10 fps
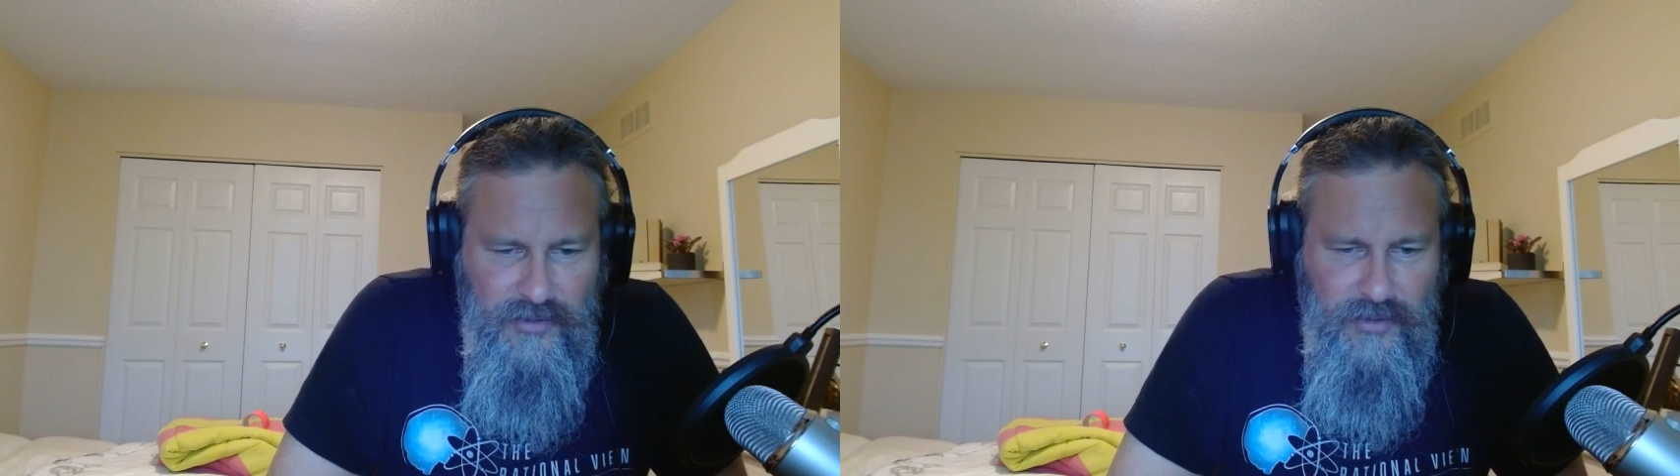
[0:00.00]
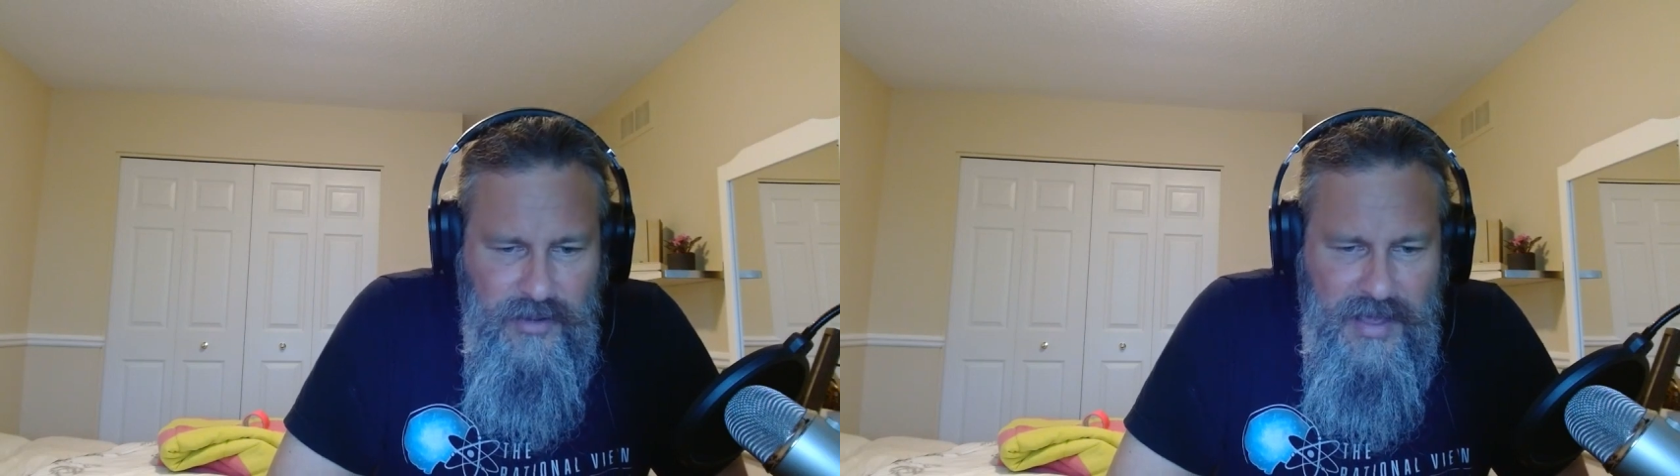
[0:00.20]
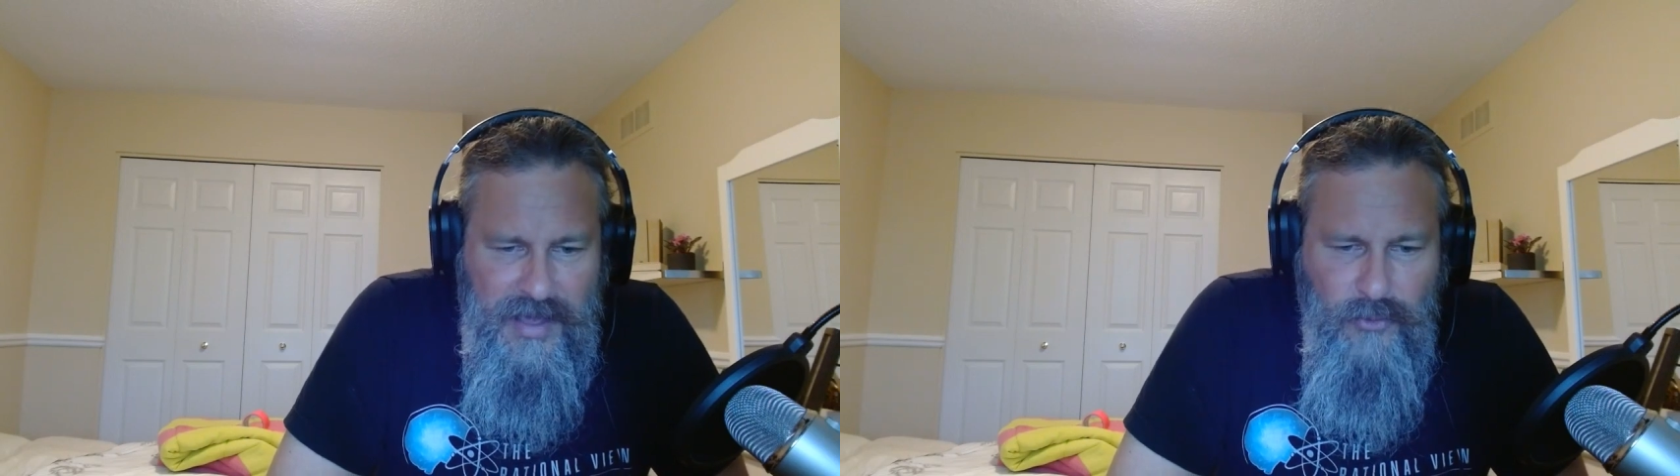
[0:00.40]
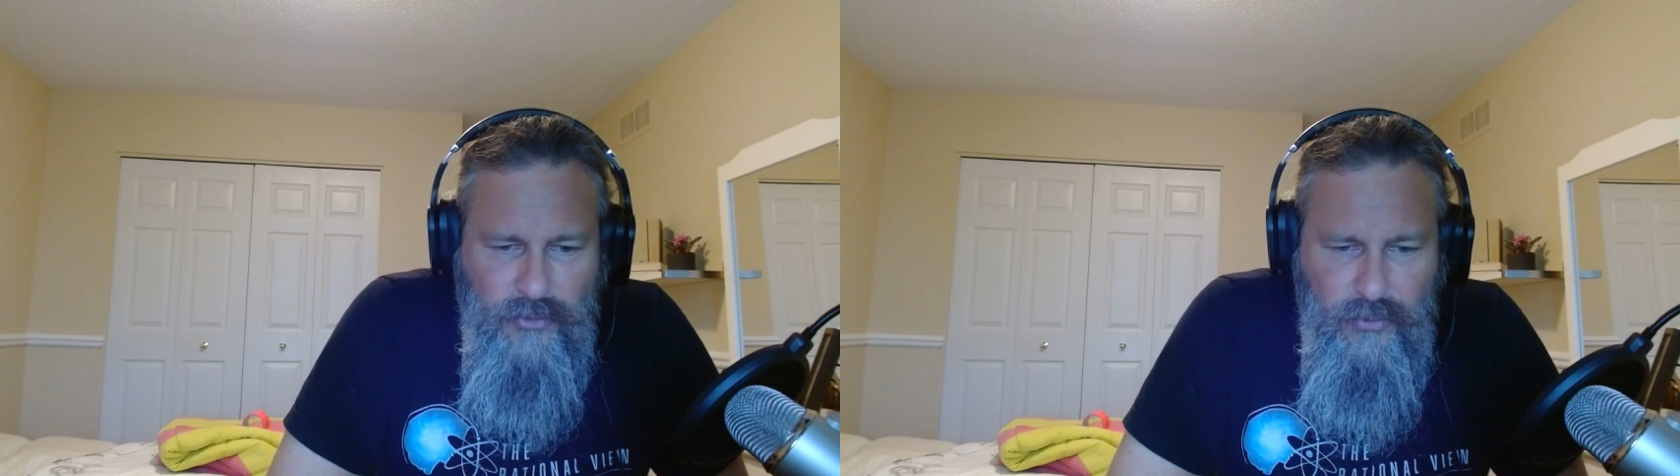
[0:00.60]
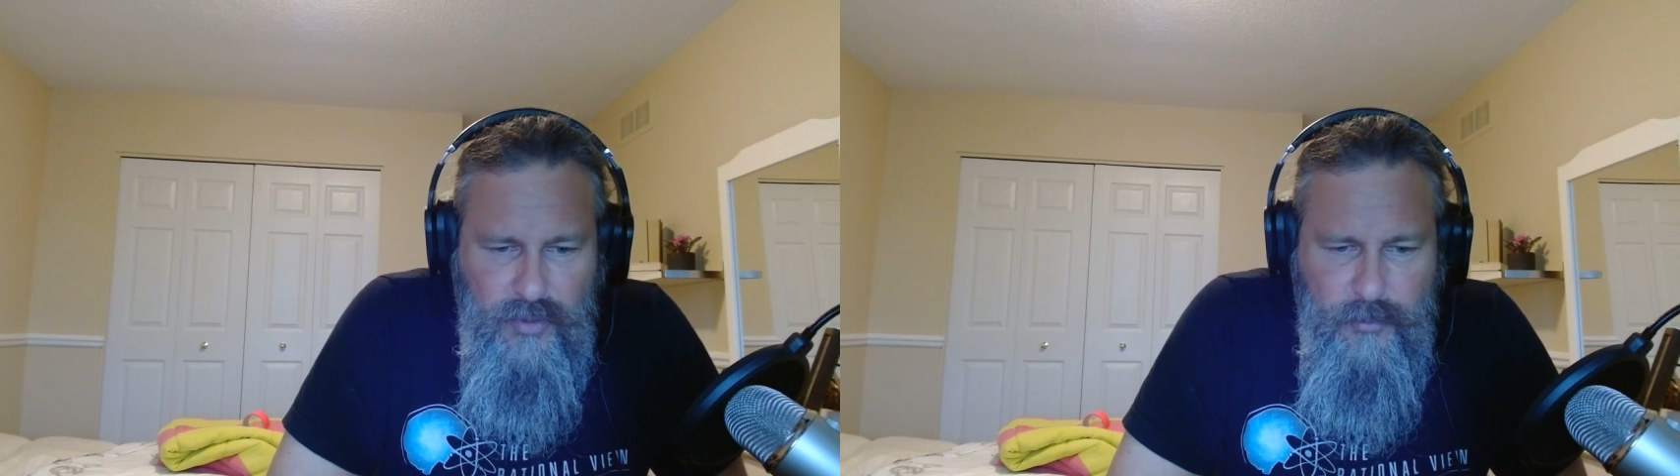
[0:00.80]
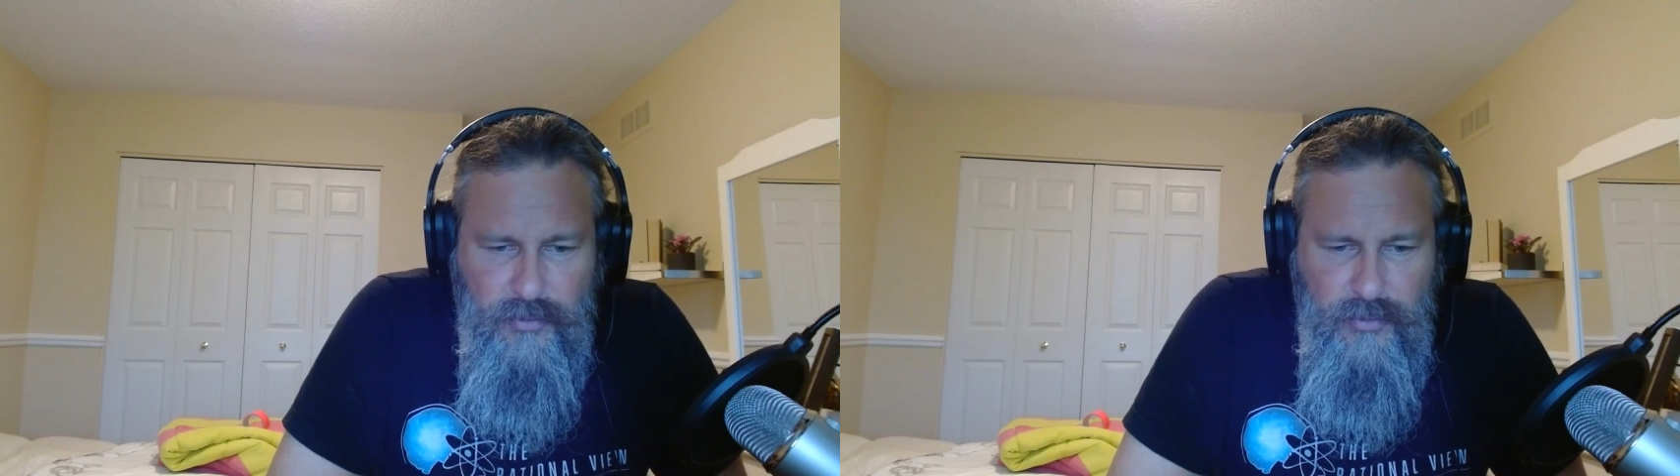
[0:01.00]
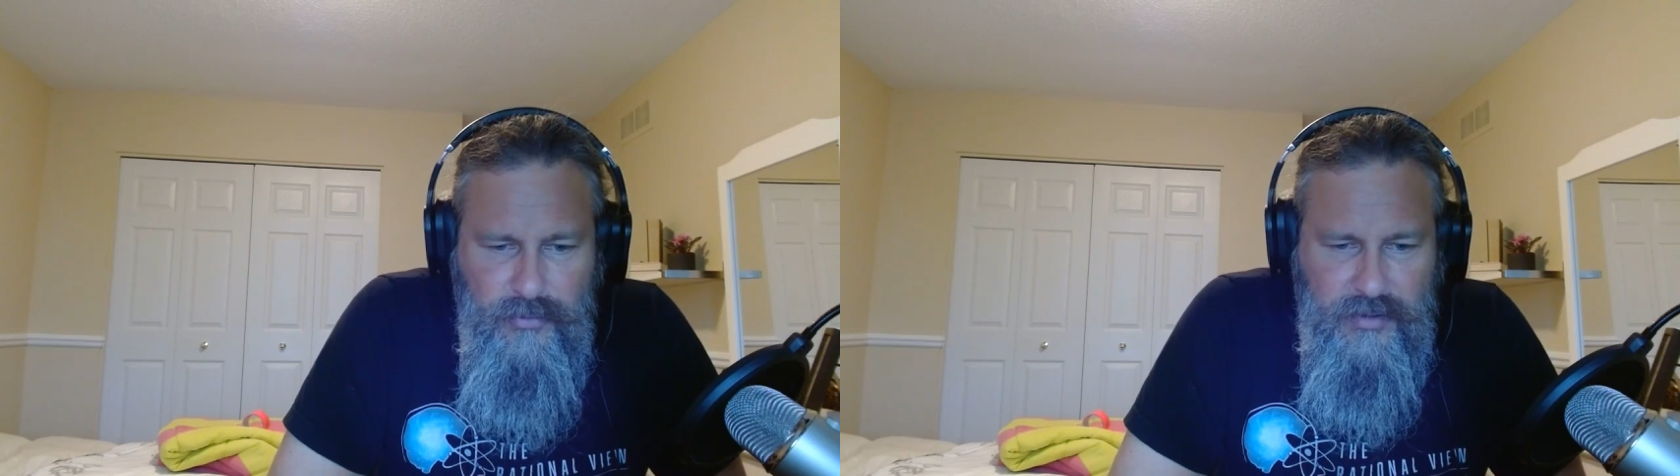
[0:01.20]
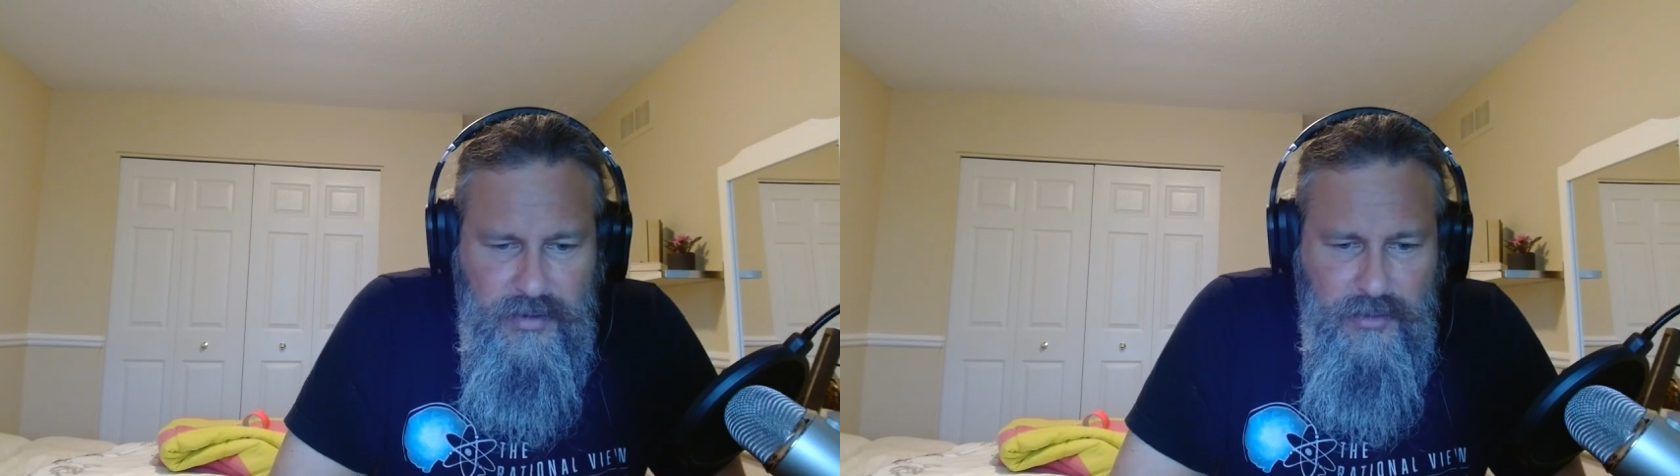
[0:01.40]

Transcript: to how to reproduce it.